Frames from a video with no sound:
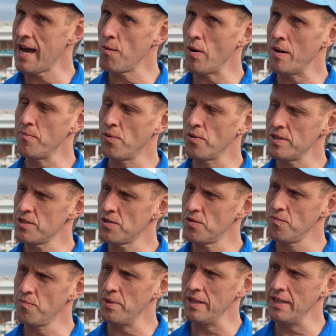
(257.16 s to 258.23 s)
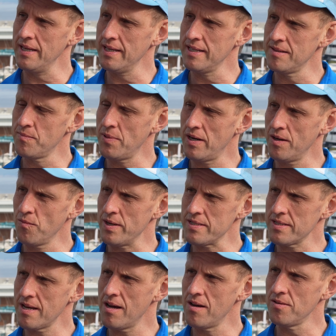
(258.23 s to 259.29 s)
one point two billion by
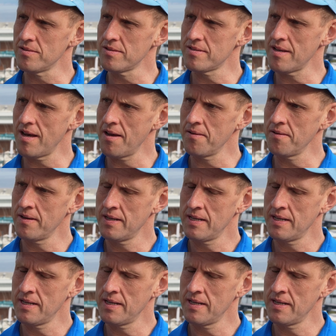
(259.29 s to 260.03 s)
Westgold. So.